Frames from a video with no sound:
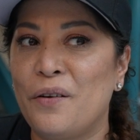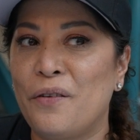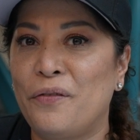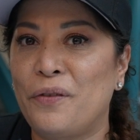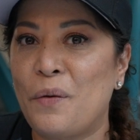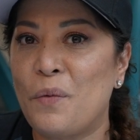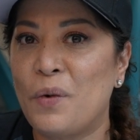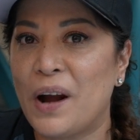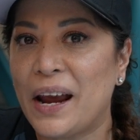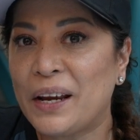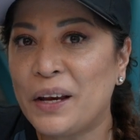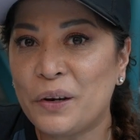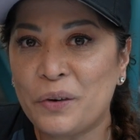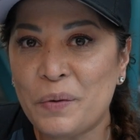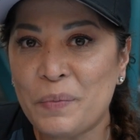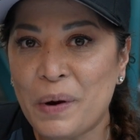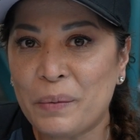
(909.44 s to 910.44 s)
From what I can
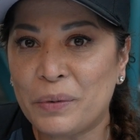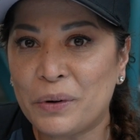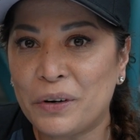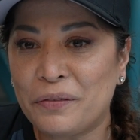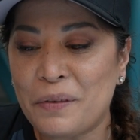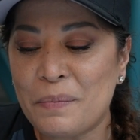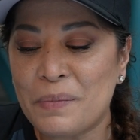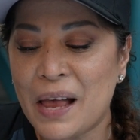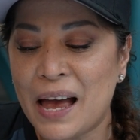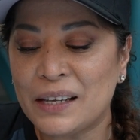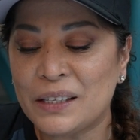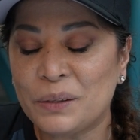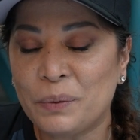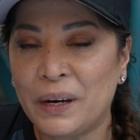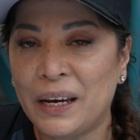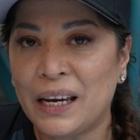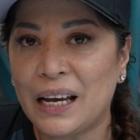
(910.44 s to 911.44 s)
remember from last
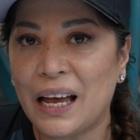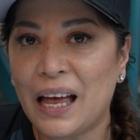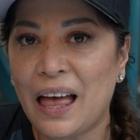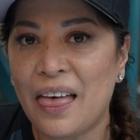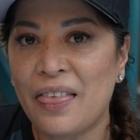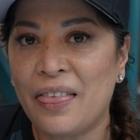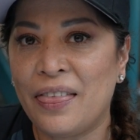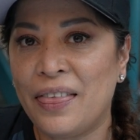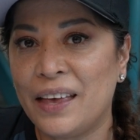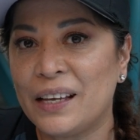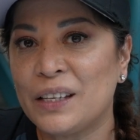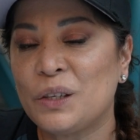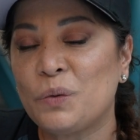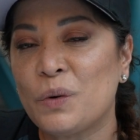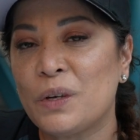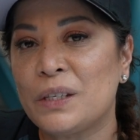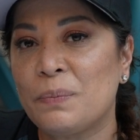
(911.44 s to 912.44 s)
week, this
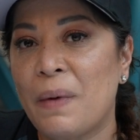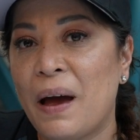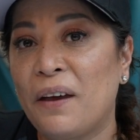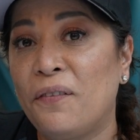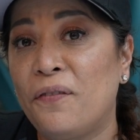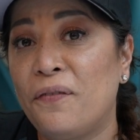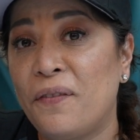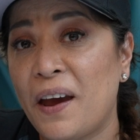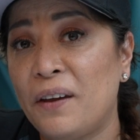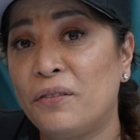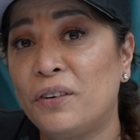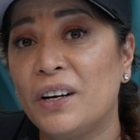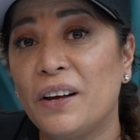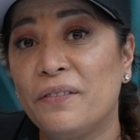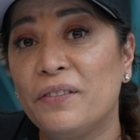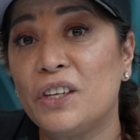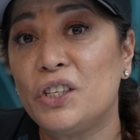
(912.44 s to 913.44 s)
was my favorite
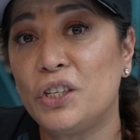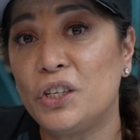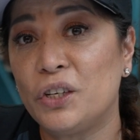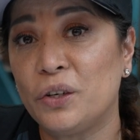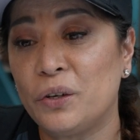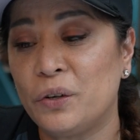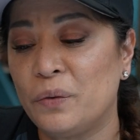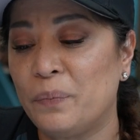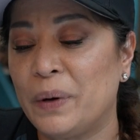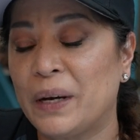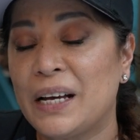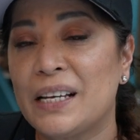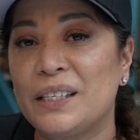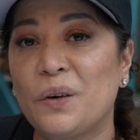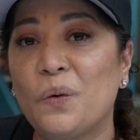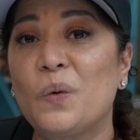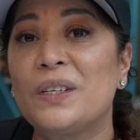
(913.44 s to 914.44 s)
of the two
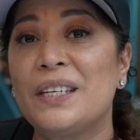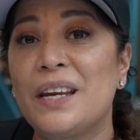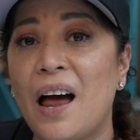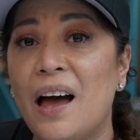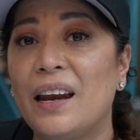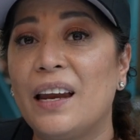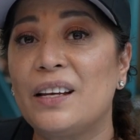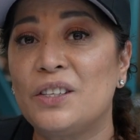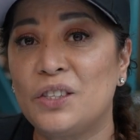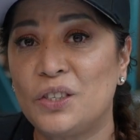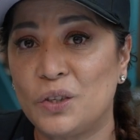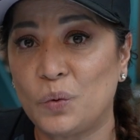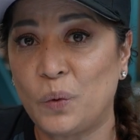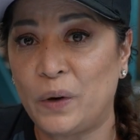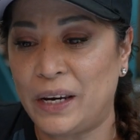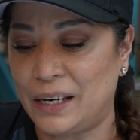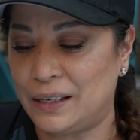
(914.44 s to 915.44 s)
because it was not as
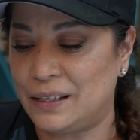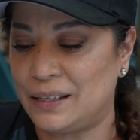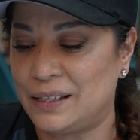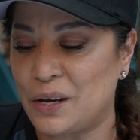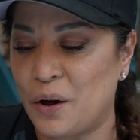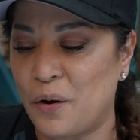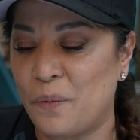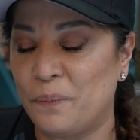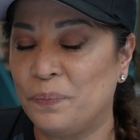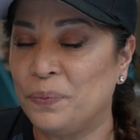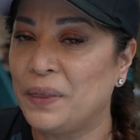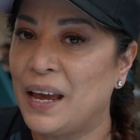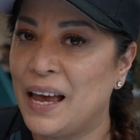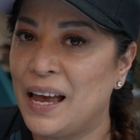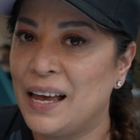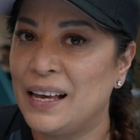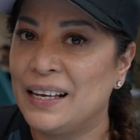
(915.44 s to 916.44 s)
sweet. So
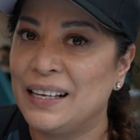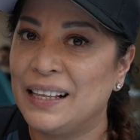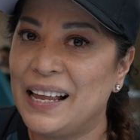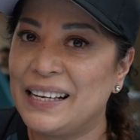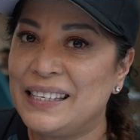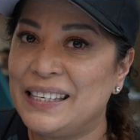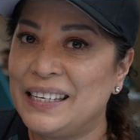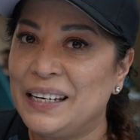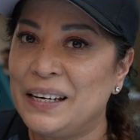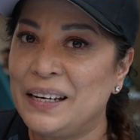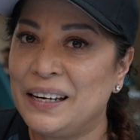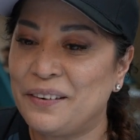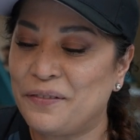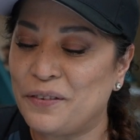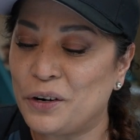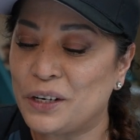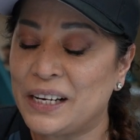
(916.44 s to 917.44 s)
let's see,
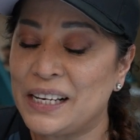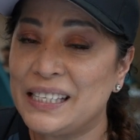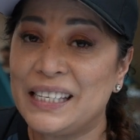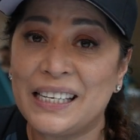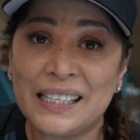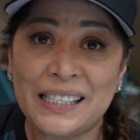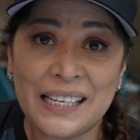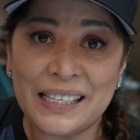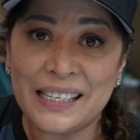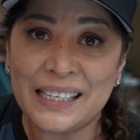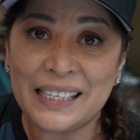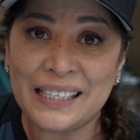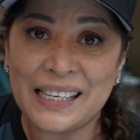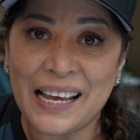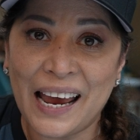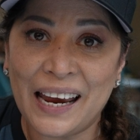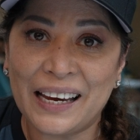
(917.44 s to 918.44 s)
for consistency's
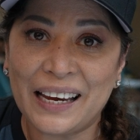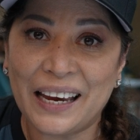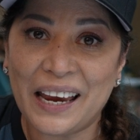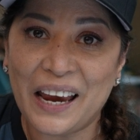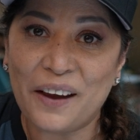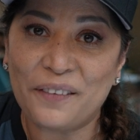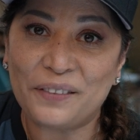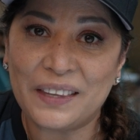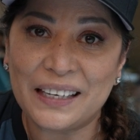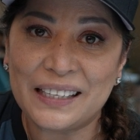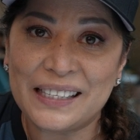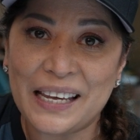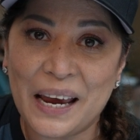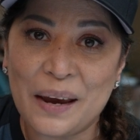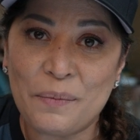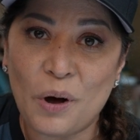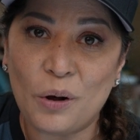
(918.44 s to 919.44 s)
sake, if the
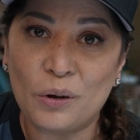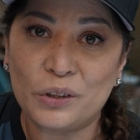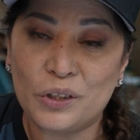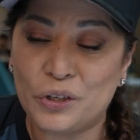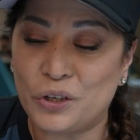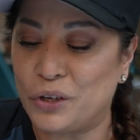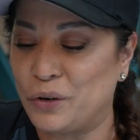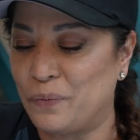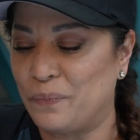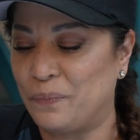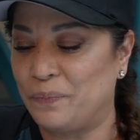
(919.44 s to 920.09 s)
same holds true.